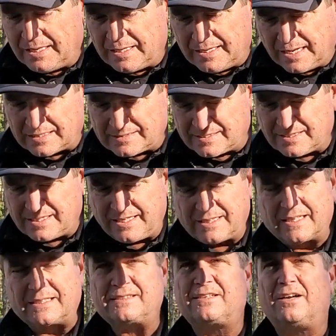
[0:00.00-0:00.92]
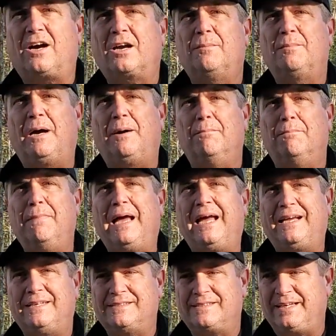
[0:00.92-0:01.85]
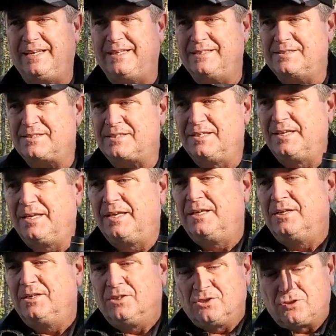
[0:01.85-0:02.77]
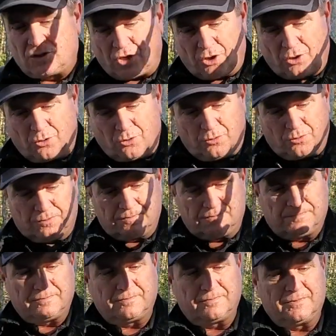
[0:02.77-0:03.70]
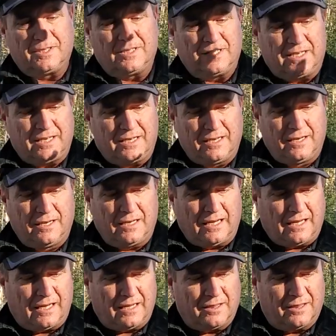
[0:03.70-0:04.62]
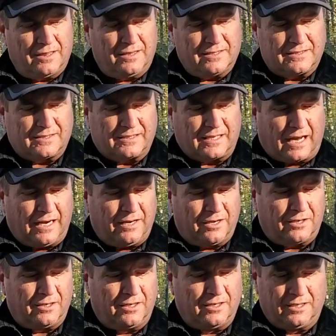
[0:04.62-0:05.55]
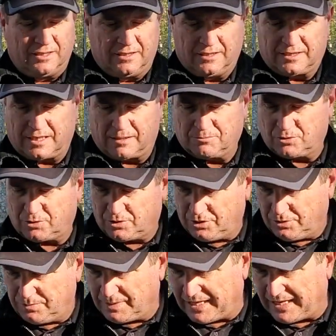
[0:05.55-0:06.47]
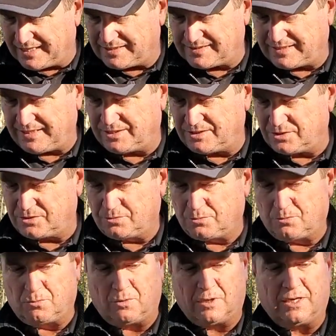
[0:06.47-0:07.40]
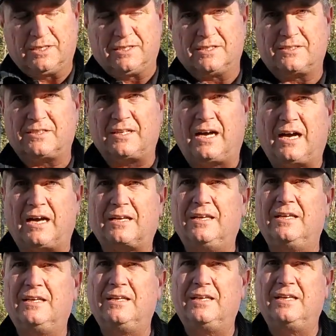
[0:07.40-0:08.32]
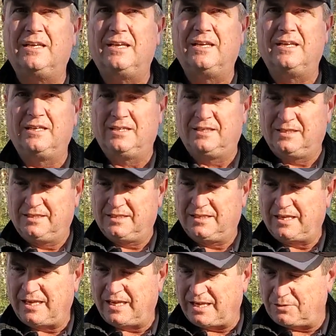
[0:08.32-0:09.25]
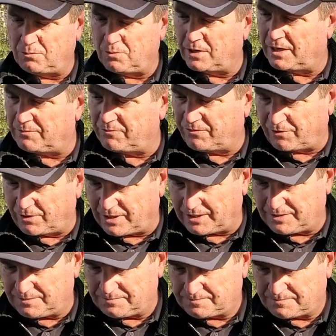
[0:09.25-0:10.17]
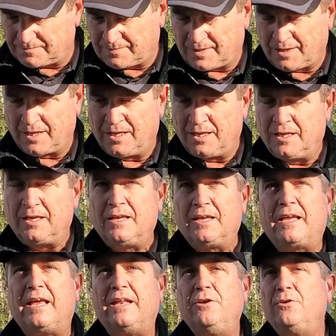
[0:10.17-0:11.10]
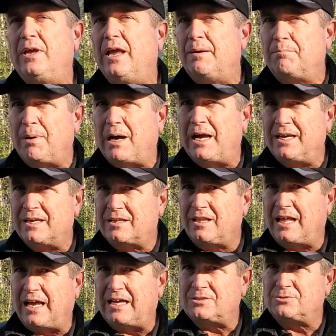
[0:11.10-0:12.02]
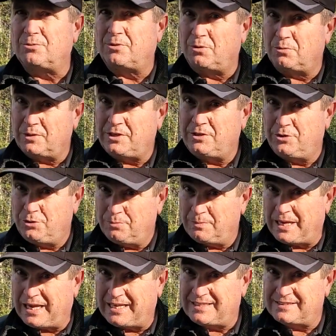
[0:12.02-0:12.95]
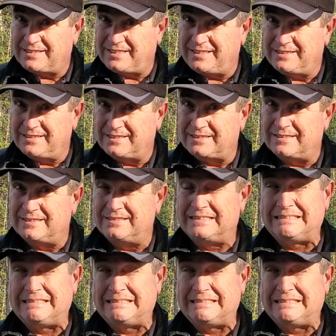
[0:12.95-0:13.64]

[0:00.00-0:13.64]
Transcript: Next thing, let's talk about magazines. So the uh, the Steyr comes with two magazines, one in the stock and one up front. Can you get by a class with only two magazines?